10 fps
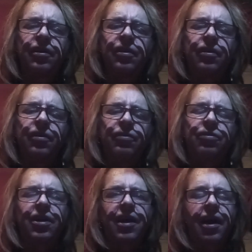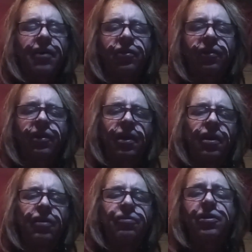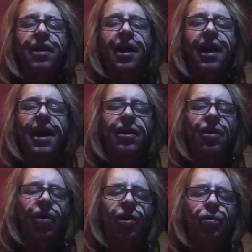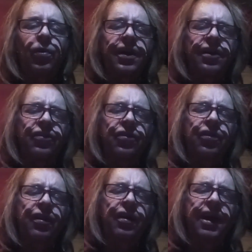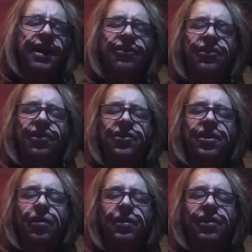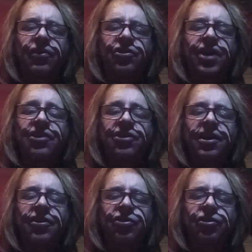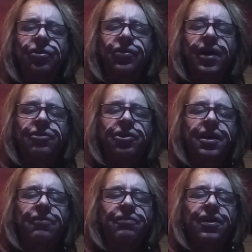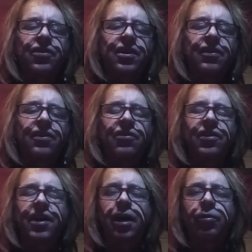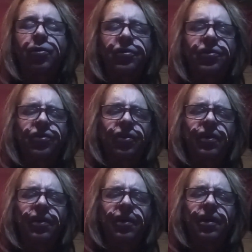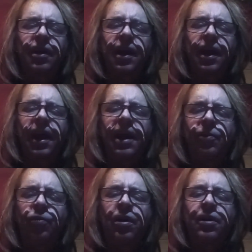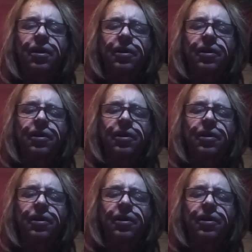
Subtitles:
Frida had always insisted on his changing his shoes after he had visited the stables, and he wondered